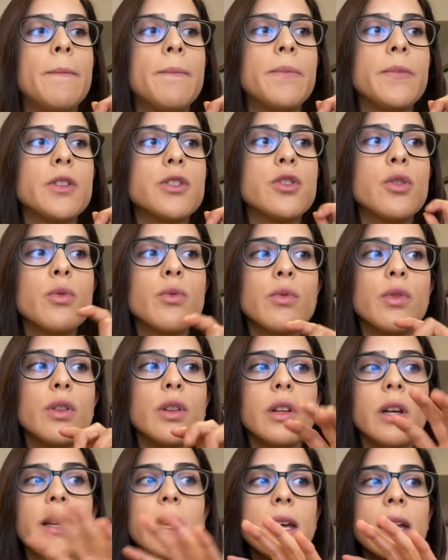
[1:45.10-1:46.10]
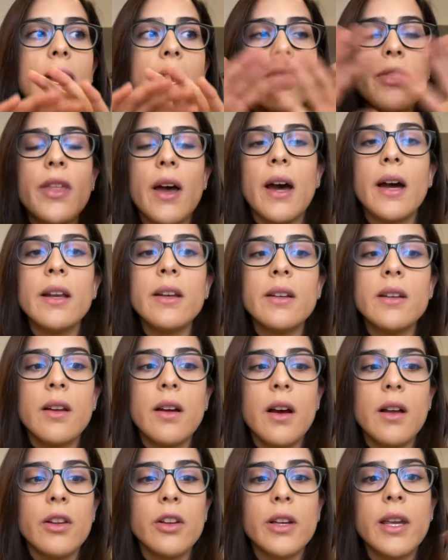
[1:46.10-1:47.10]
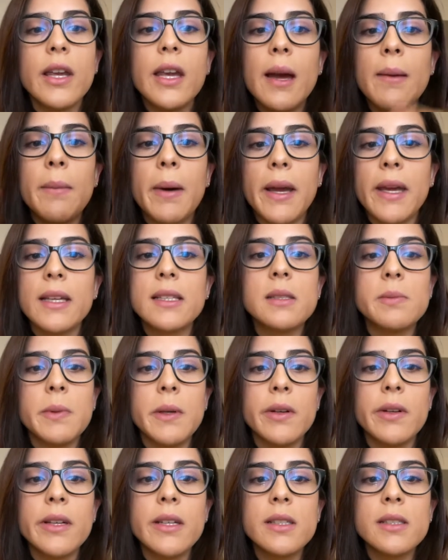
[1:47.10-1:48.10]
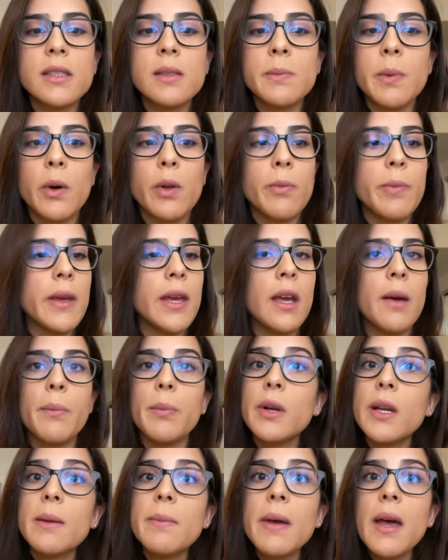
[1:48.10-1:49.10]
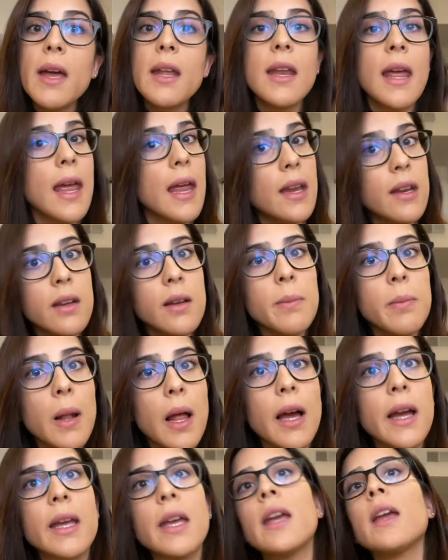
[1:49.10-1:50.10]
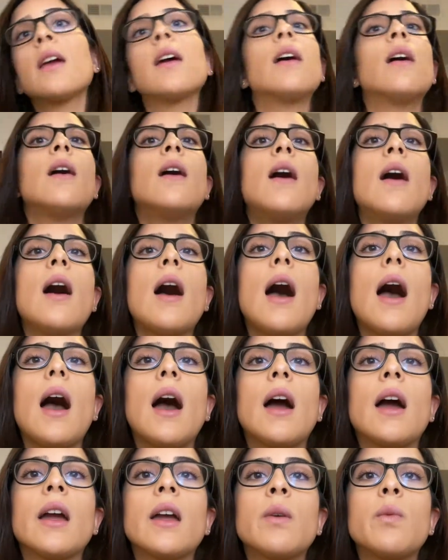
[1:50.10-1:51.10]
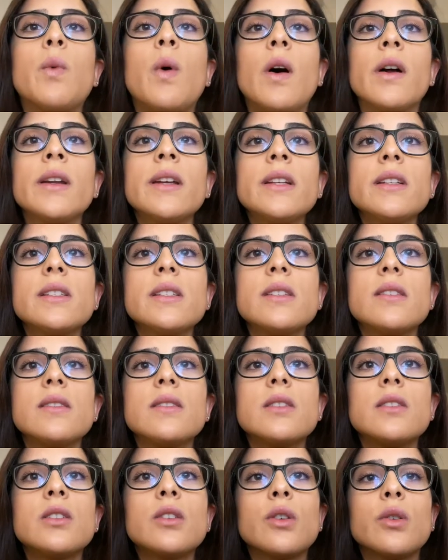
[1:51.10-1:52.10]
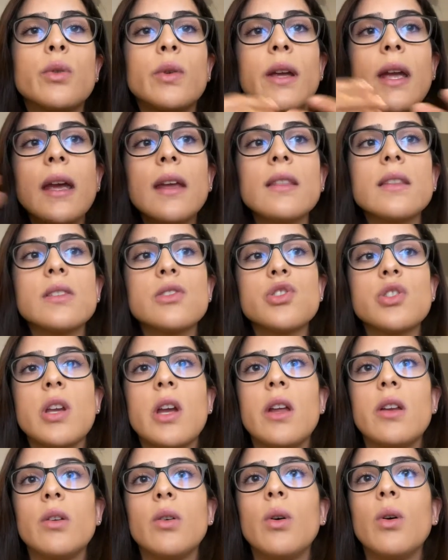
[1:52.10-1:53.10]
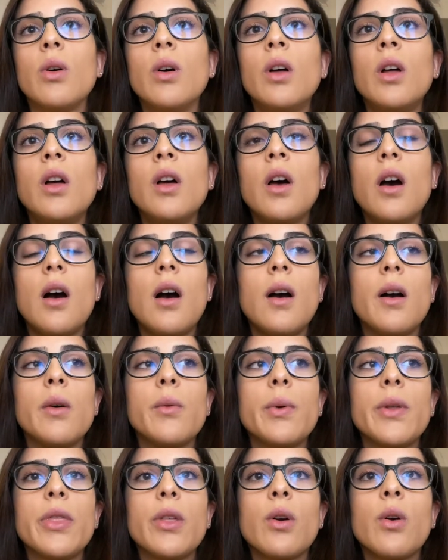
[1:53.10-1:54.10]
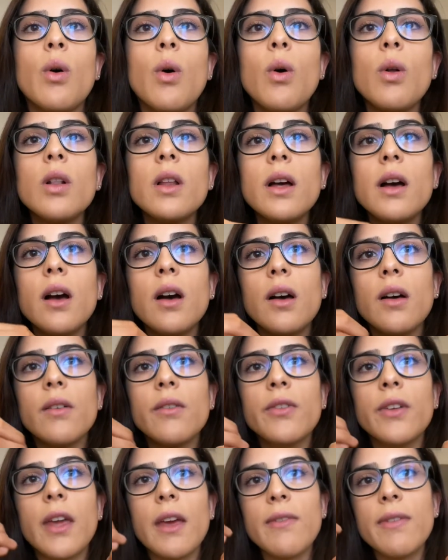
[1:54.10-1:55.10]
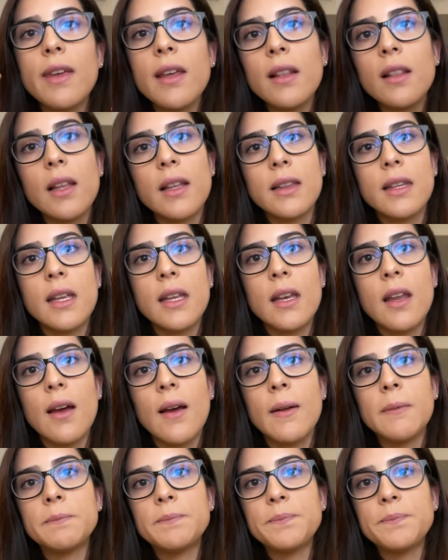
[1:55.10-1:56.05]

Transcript: So looking at that, looking at my experience both being a pre-med and applying, I wanted to create this channel with the goal of giving Latina